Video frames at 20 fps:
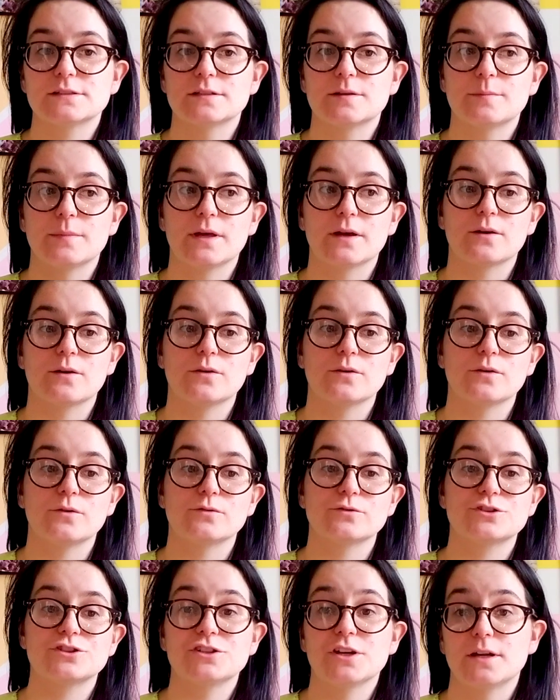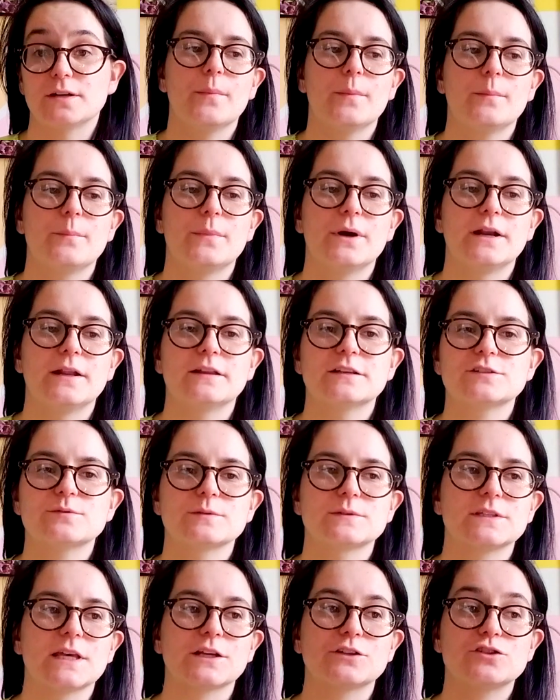And I'm like, oh shit. But this
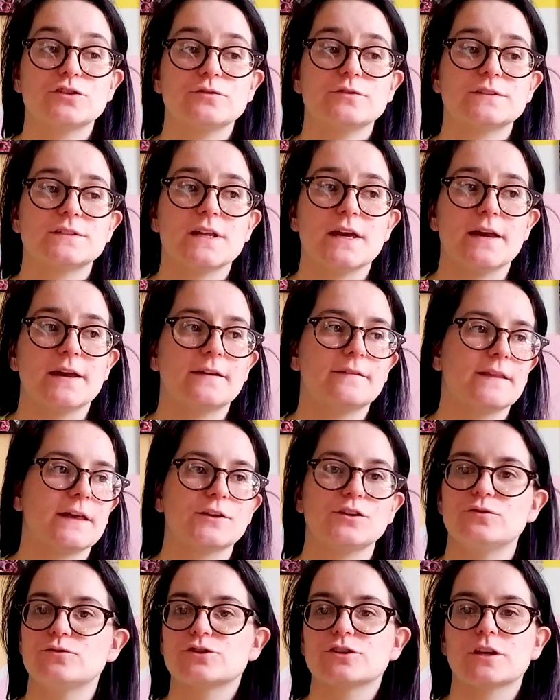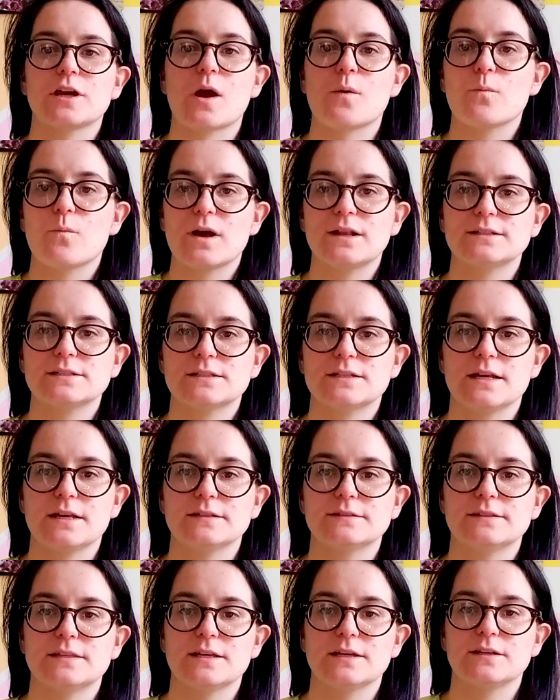was like Tuesday, and like usually on
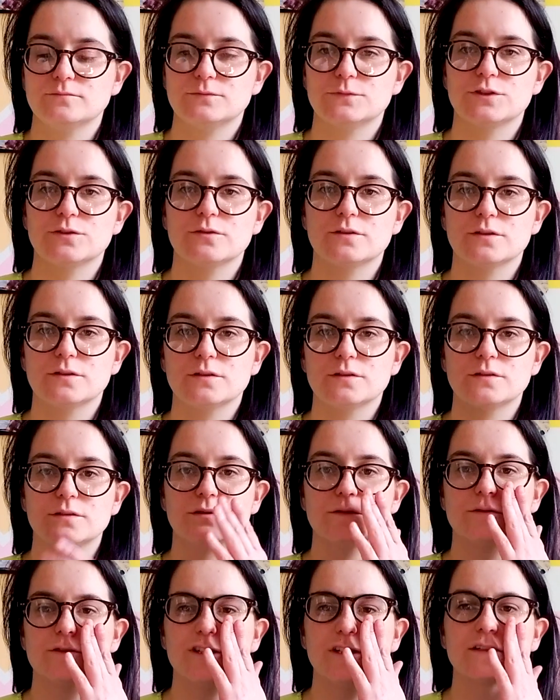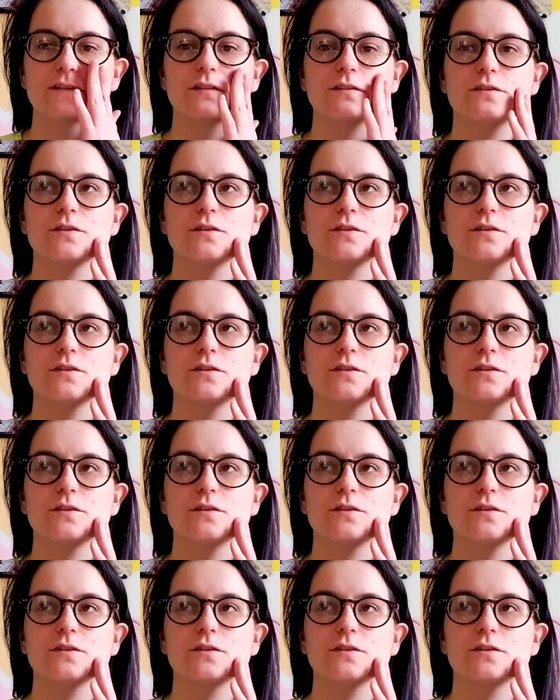Wednesdays they do the sheets.